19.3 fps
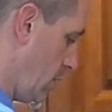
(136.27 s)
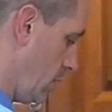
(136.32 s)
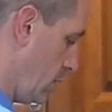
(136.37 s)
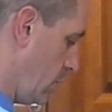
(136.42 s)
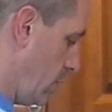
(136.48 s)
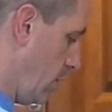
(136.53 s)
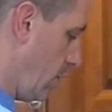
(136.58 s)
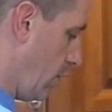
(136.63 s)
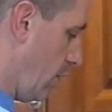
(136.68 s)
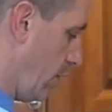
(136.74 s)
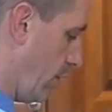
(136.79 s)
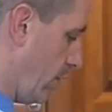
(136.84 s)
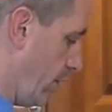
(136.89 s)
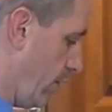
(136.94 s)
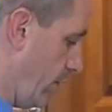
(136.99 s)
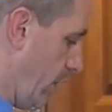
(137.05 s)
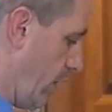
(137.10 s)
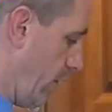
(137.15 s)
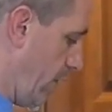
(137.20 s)
Don't
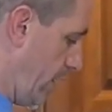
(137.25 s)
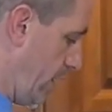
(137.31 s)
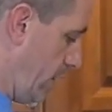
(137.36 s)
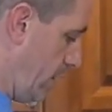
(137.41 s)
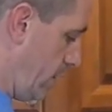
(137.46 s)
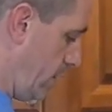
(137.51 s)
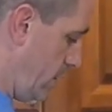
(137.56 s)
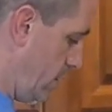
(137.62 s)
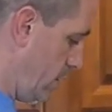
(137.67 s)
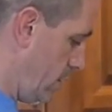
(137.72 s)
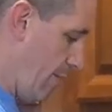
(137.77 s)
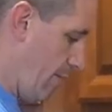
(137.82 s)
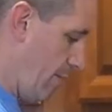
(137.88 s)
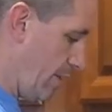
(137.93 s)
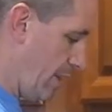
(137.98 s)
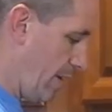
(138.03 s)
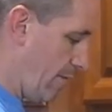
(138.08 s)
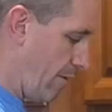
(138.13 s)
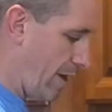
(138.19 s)
overflow it. And
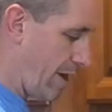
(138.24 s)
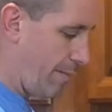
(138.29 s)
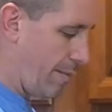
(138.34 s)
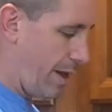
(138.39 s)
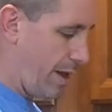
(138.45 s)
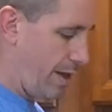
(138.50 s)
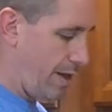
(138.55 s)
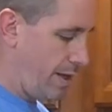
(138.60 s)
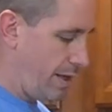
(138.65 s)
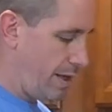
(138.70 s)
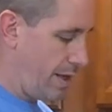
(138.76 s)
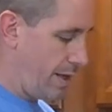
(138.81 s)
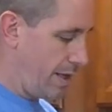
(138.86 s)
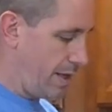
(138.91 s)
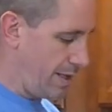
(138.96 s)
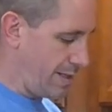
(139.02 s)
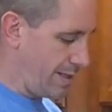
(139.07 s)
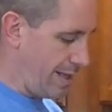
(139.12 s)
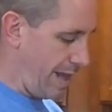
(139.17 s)
what they recommend
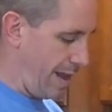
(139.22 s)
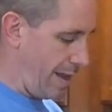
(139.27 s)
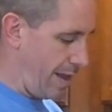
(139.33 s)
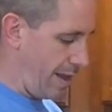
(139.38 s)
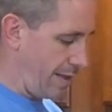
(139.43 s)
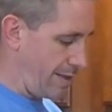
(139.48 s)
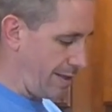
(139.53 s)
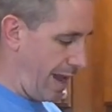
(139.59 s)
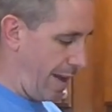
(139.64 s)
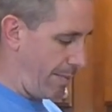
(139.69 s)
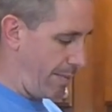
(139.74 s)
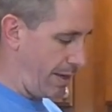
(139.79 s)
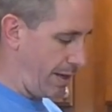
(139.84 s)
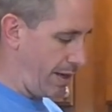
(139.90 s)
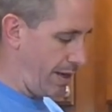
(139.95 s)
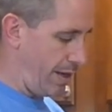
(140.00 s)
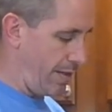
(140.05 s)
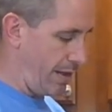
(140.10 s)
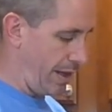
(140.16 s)
is tapping
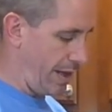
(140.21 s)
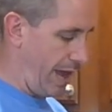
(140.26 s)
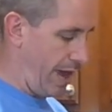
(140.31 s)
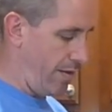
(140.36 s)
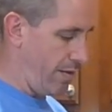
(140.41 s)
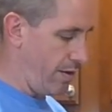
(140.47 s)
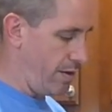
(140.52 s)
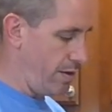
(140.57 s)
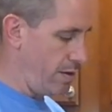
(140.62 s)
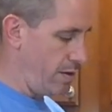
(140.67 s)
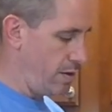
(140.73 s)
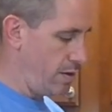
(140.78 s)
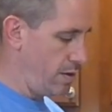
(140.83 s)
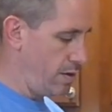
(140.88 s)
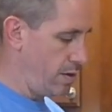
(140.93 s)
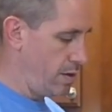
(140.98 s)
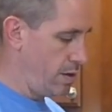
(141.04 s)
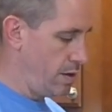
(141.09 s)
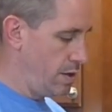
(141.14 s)
it on the counter
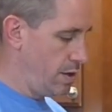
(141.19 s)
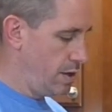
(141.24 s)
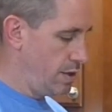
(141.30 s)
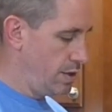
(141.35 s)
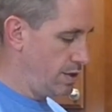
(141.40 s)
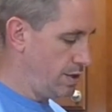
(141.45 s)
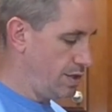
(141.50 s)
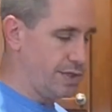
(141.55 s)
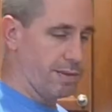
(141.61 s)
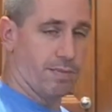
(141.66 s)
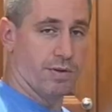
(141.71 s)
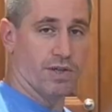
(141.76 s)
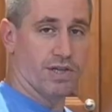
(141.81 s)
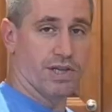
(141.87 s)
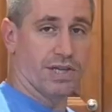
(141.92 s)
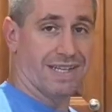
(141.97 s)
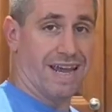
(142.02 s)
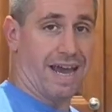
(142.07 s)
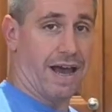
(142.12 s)
just to
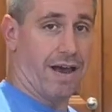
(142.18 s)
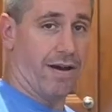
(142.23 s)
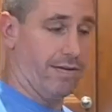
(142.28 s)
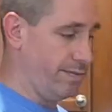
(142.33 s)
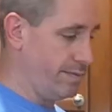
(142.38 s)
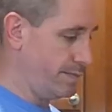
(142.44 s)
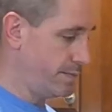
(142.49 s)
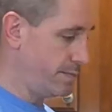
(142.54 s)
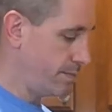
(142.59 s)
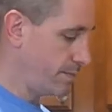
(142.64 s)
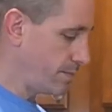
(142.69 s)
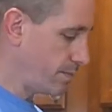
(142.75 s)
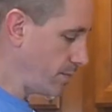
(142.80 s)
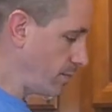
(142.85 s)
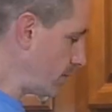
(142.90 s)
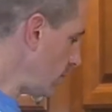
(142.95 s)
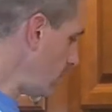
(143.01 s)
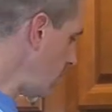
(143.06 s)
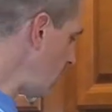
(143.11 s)
push it down.
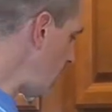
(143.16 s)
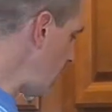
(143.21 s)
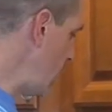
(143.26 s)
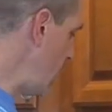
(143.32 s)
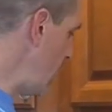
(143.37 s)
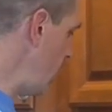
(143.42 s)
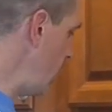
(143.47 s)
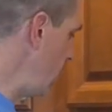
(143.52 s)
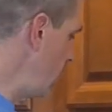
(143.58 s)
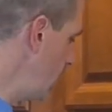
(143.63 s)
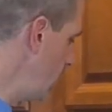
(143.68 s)
Then